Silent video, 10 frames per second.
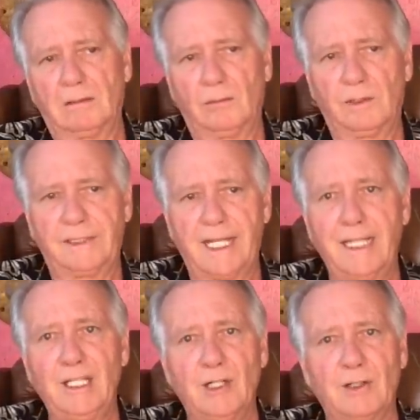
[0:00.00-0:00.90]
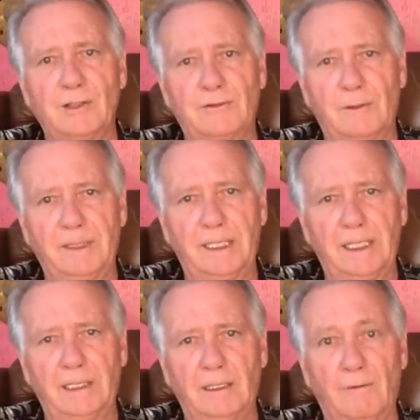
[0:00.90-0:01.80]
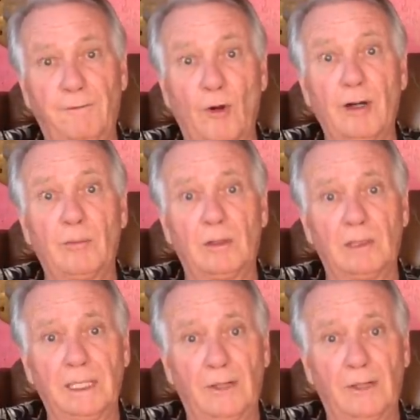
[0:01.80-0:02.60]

we're 10 years from getting affordable